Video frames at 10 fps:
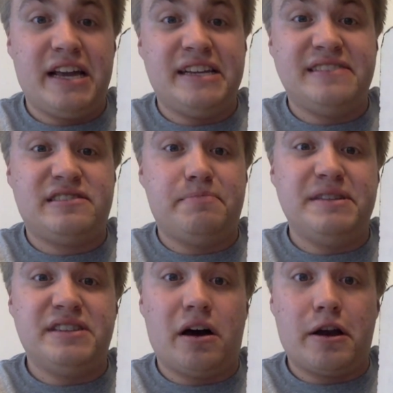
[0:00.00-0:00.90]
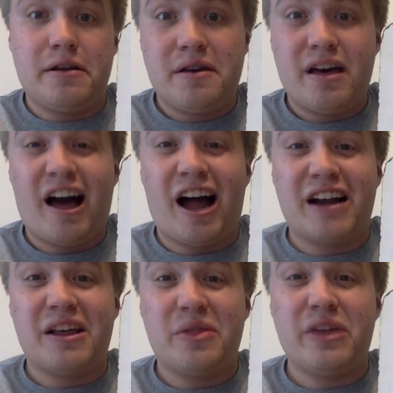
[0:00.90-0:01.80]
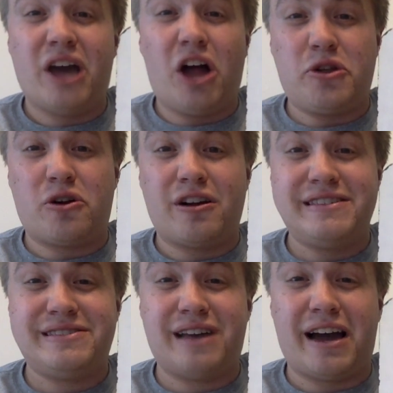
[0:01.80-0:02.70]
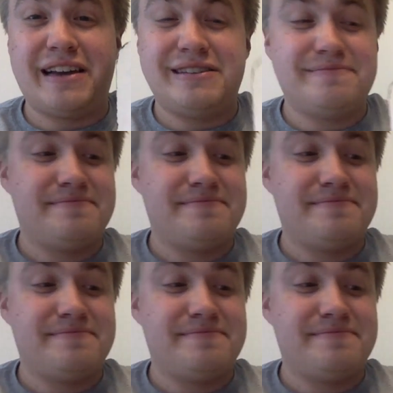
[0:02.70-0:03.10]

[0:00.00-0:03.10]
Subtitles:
it needs to be done on the other side.